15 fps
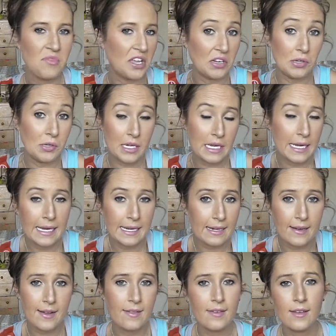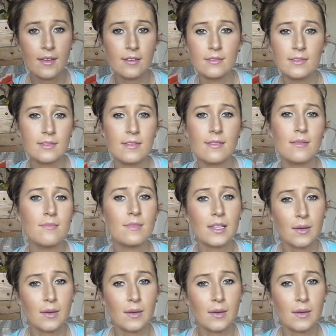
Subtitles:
They don't need anything else in them.